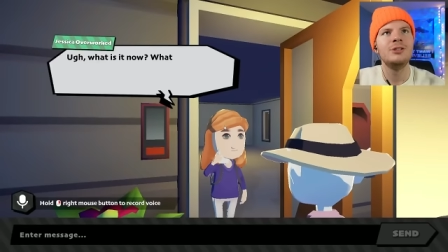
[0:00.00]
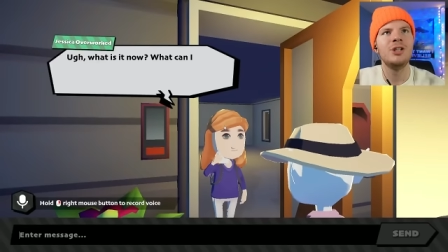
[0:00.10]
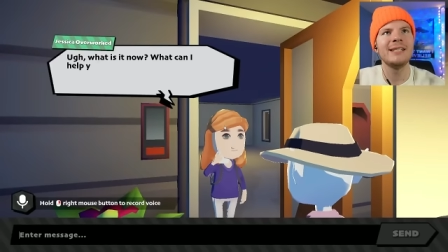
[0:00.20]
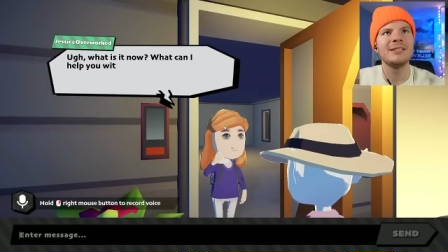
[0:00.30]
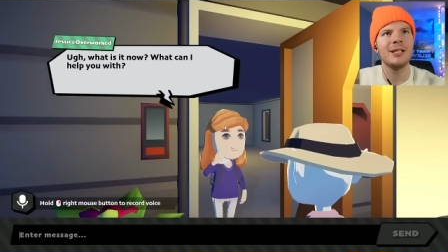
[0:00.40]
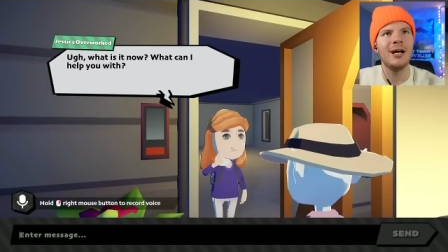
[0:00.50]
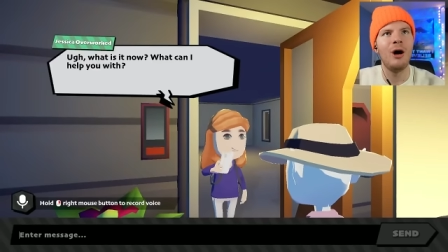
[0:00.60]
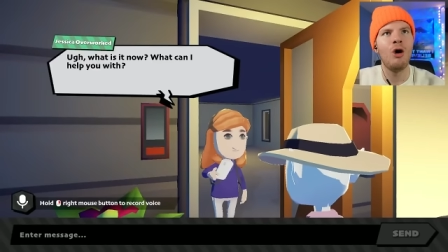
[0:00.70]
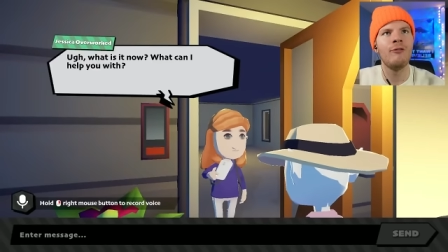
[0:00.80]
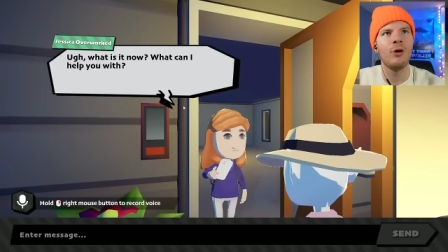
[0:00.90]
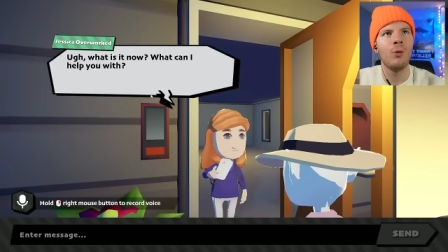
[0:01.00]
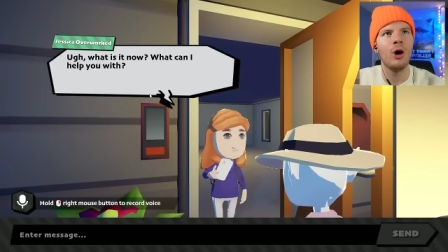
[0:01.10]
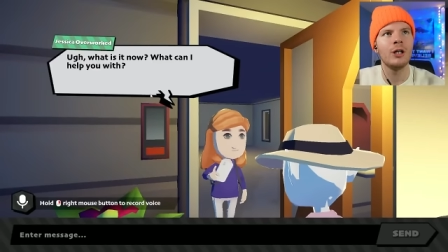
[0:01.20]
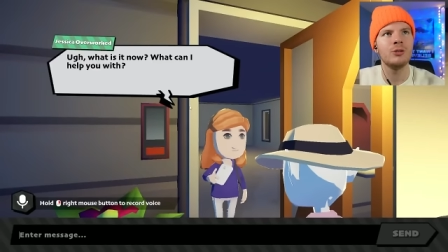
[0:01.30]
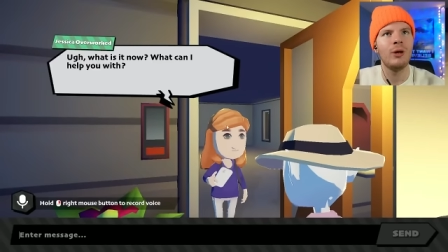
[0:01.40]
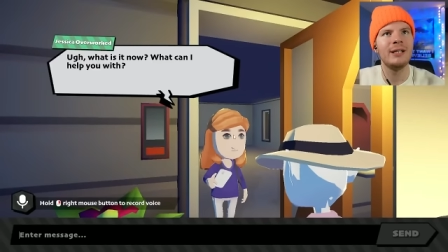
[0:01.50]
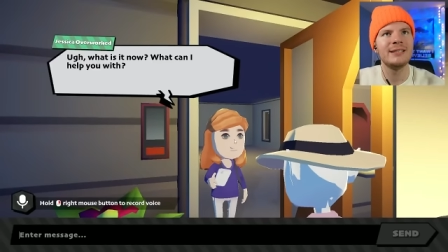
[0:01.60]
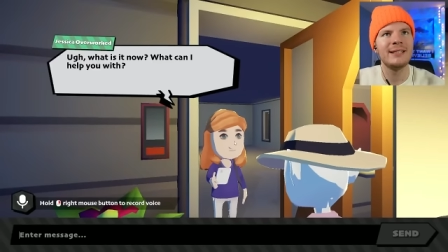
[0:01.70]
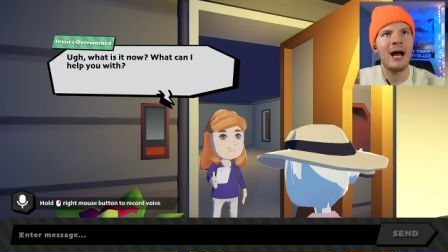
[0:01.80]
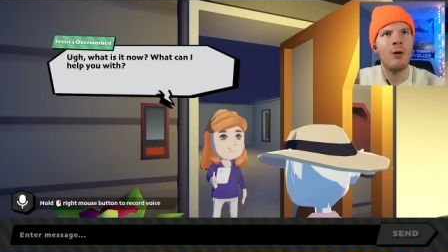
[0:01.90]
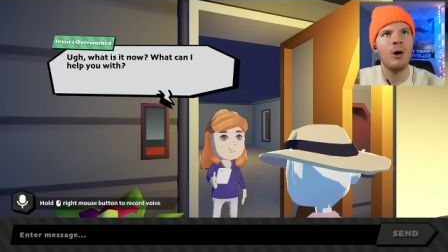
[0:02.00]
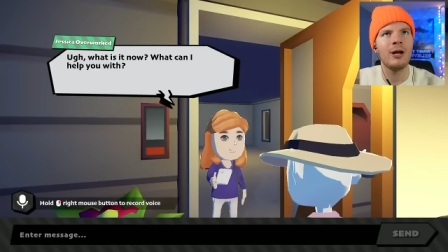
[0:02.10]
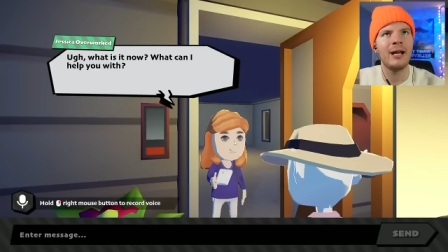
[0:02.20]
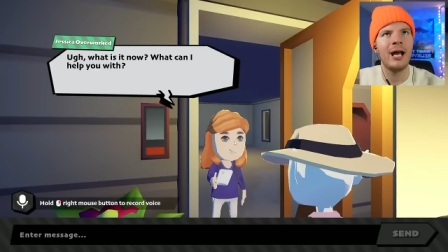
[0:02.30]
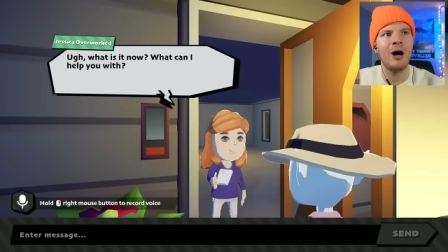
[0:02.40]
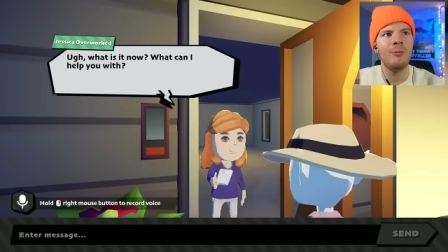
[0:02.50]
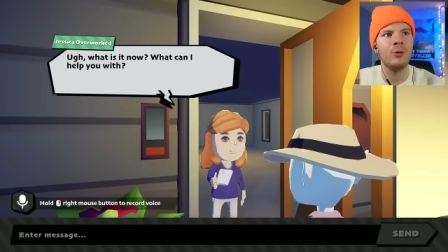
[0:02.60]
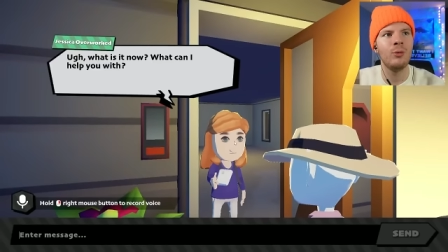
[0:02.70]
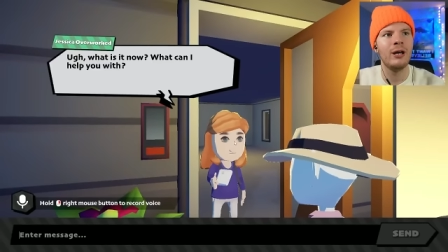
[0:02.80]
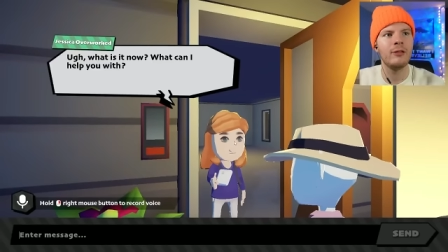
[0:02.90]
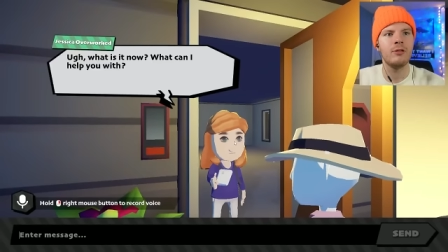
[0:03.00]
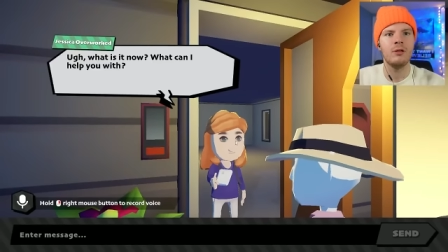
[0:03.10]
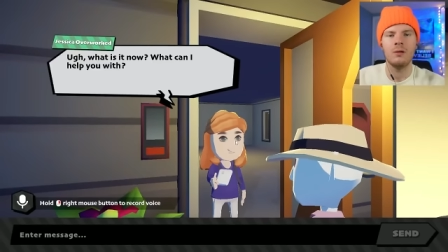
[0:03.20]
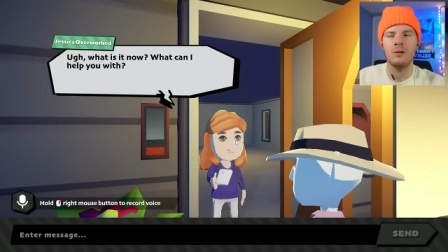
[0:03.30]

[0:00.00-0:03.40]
Jessica, overworked. What is it now? What can I help you with?